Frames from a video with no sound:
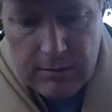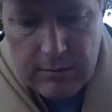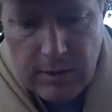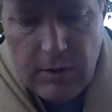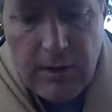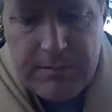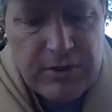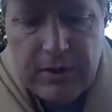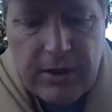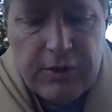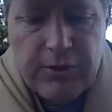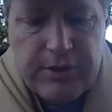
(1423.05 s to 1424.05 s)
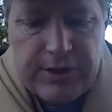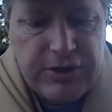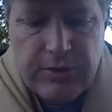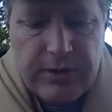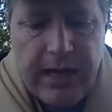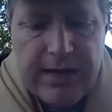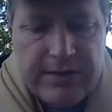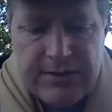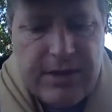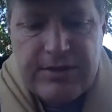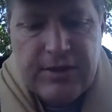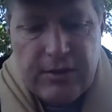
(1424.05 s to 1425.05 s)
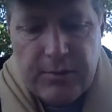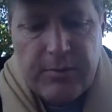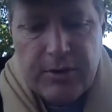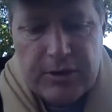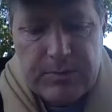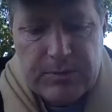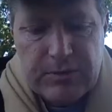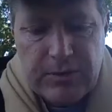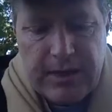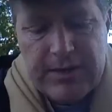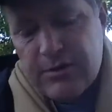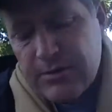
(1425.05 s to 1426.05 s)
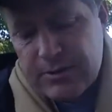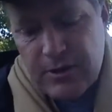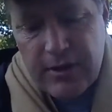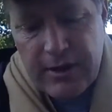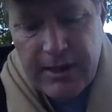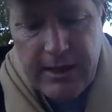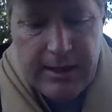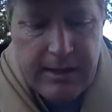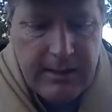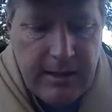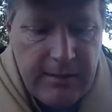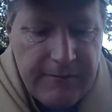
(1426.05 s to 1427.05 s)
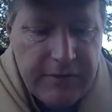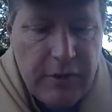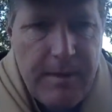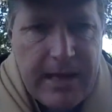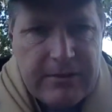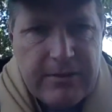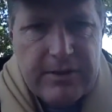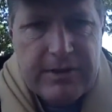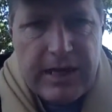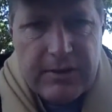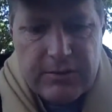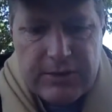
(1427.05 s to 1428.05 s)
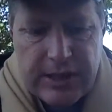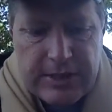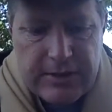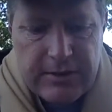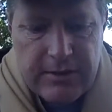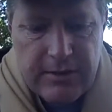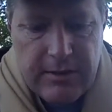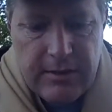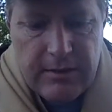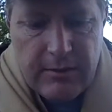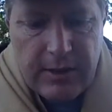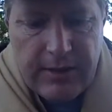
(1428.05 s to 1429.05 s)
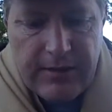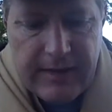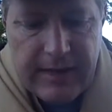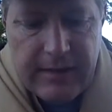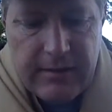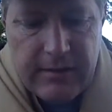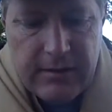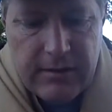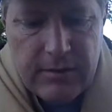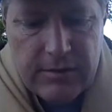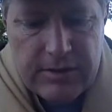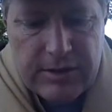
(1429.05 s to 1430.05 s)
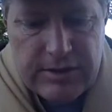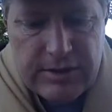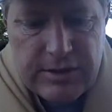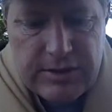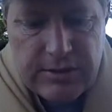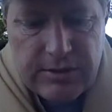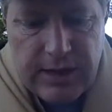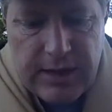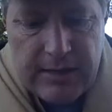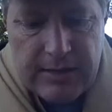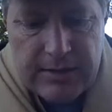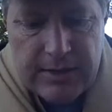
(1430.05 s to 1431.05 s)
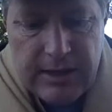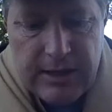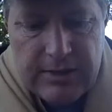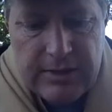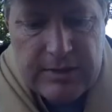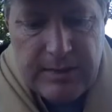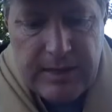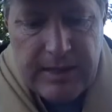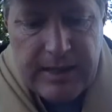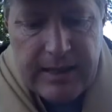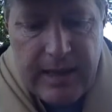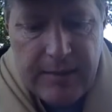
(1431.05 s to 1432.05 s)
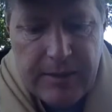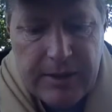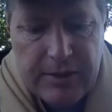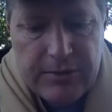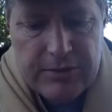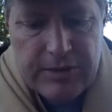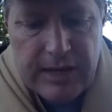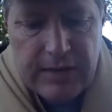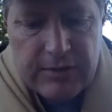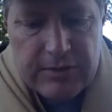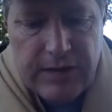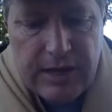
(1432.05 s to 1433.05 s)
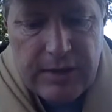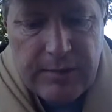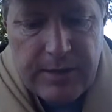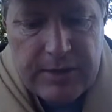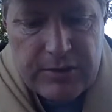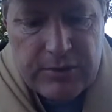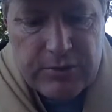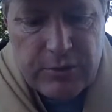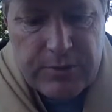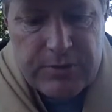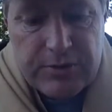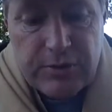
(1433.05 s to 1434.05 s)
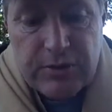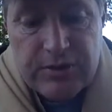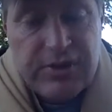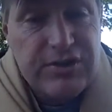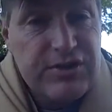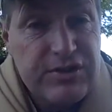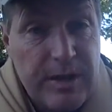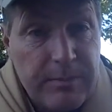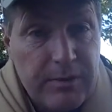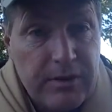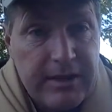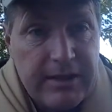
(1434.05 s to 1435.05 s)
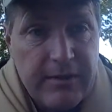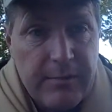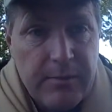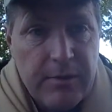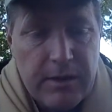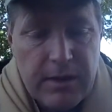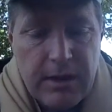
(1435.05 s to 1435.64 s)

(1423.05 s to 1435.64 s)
Oh, I'm sorry. Under additional guidance. That's the other part you're supposed to look at. So sorry. If you go back to the title section, right at the end where it says additional guidance, it says many commonly used titles and occupational descriptions are listed separately in the book.